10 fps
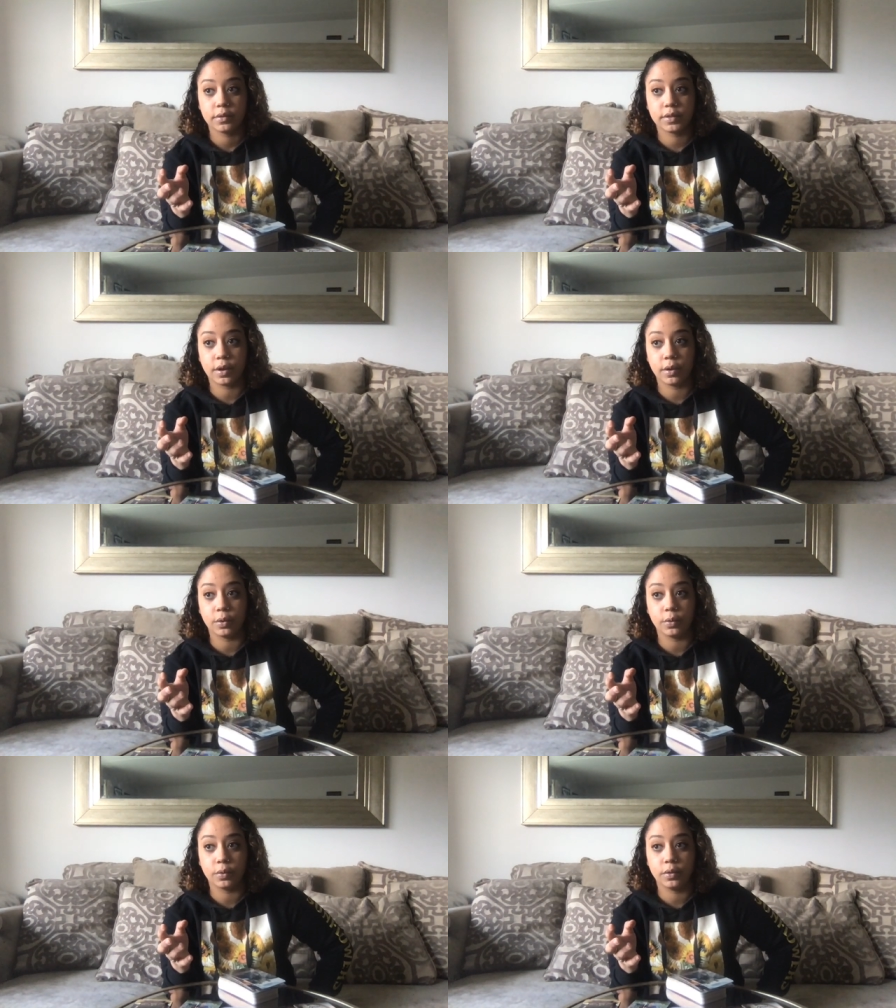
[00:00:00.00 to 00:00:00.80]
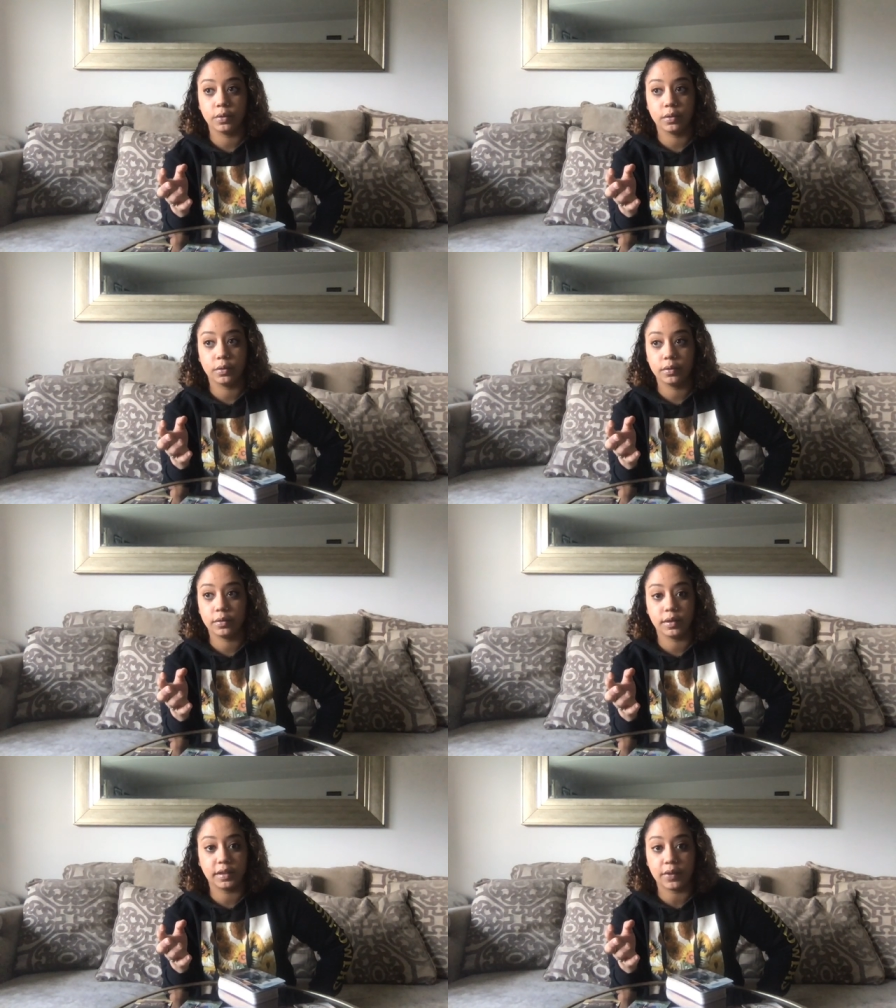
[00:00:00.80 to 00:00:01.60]
So
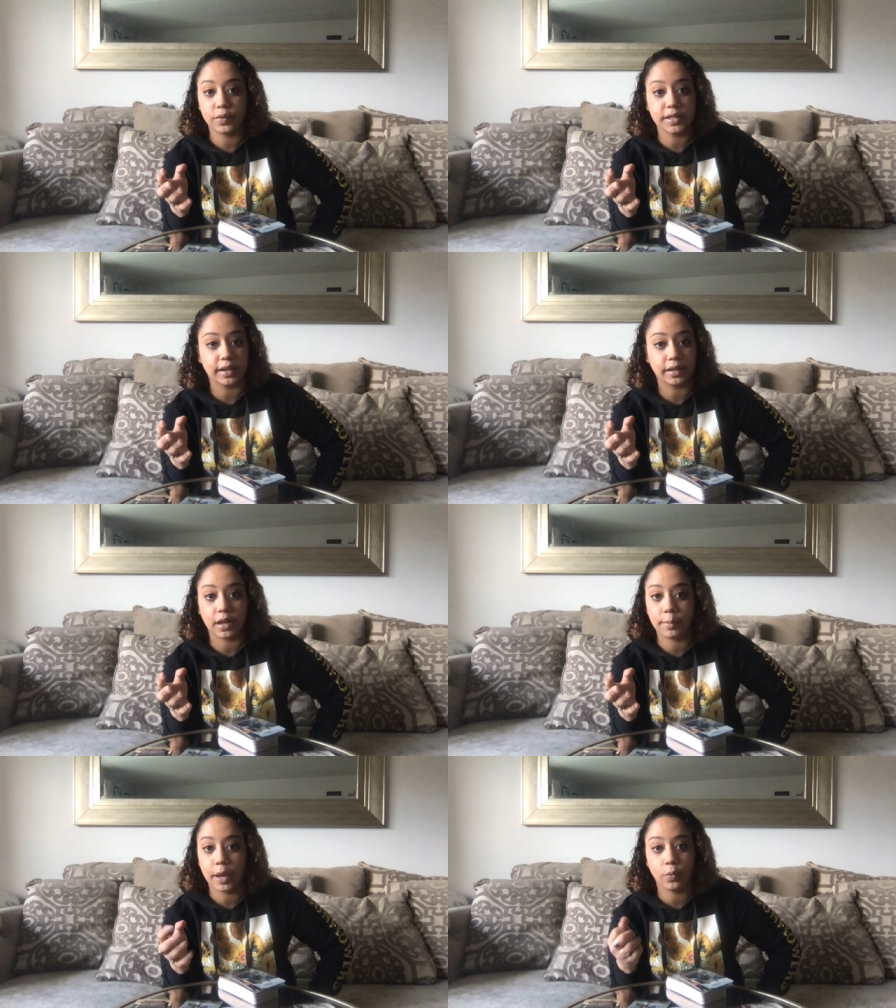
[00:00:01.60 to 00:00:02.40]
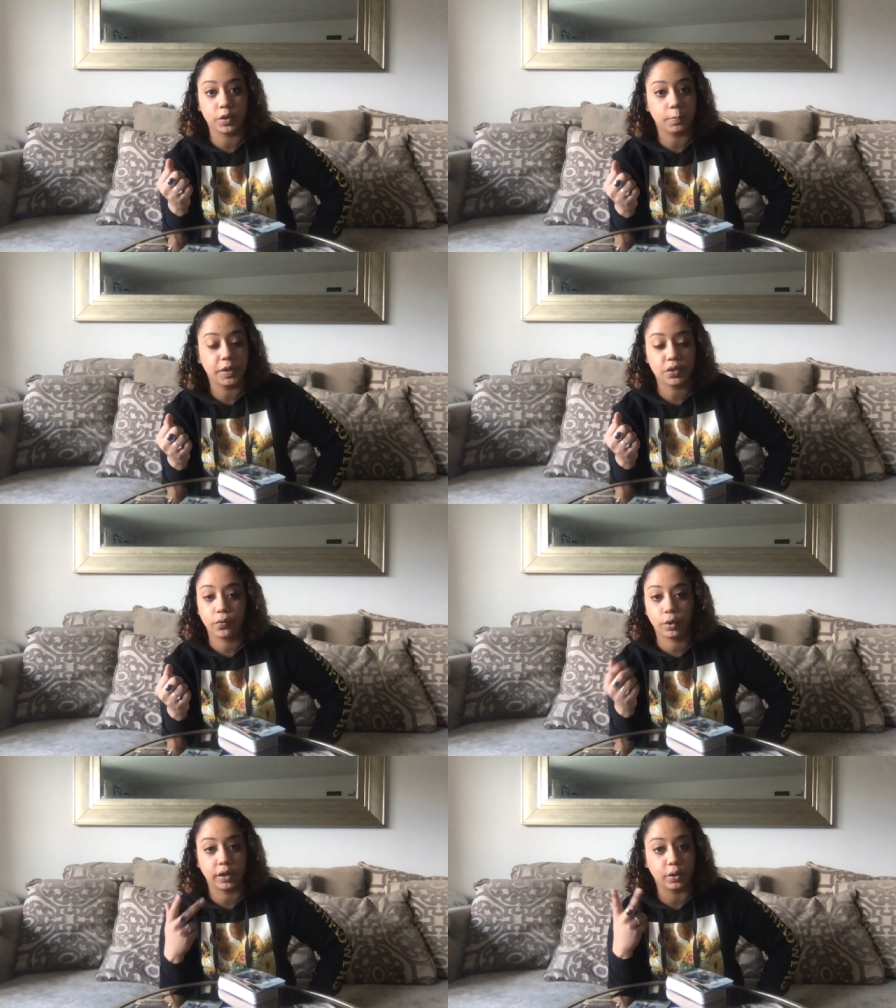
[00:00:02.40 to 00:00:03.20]
the devil's not going to come out with a
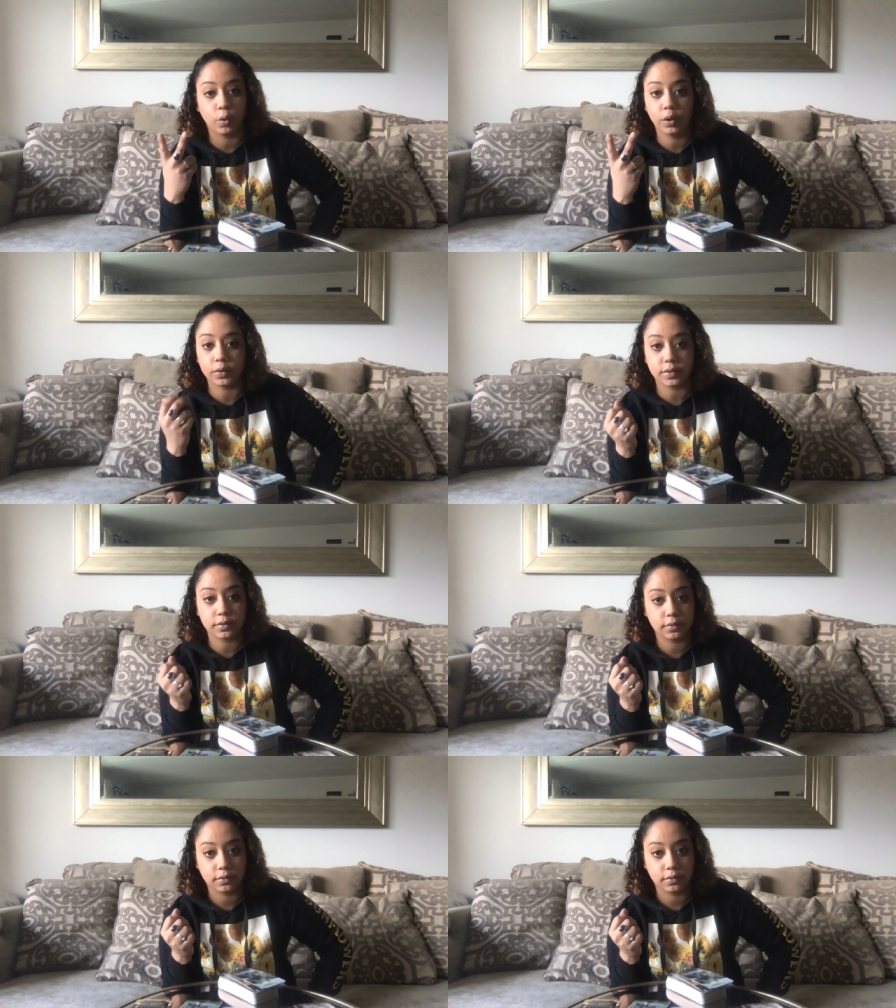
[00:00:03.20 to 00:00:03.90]
pitchfork and horns.